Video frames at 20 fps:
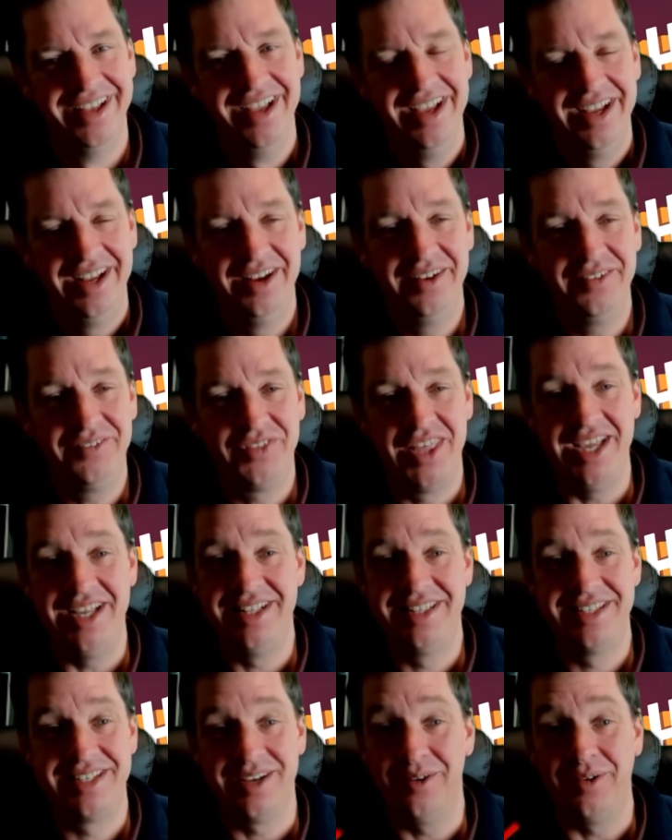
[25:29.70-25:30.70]
If they
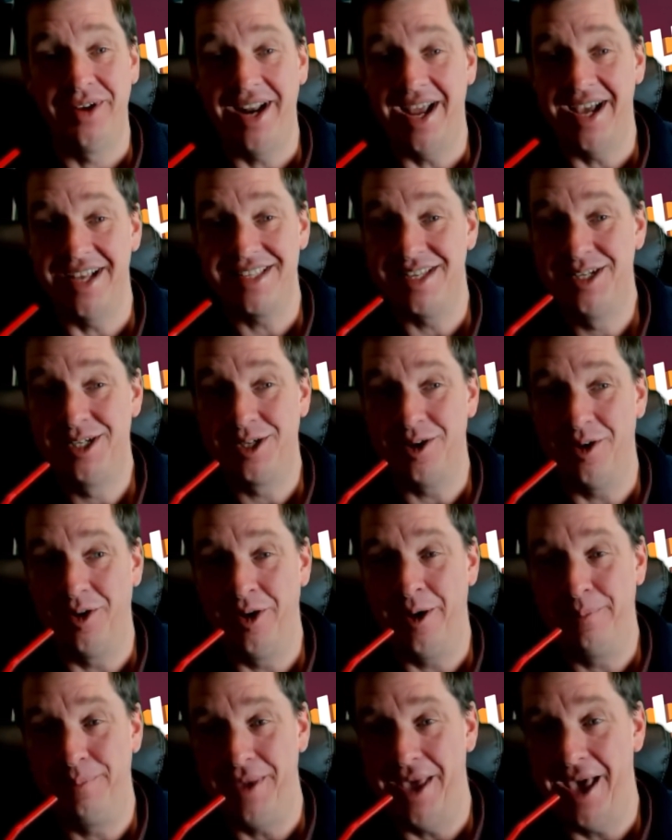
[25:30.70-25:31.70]
do, it hasn't shown
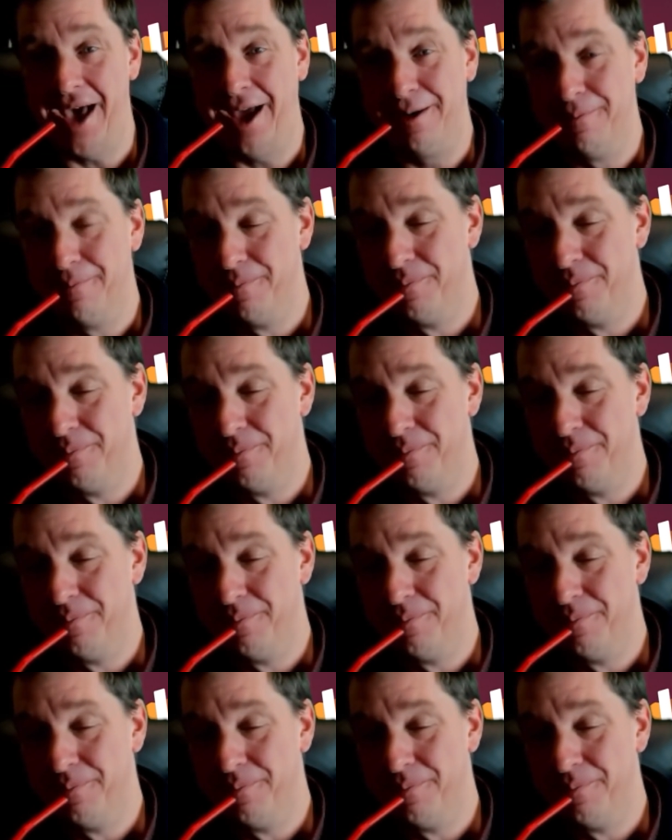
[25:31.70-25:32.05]
up yet.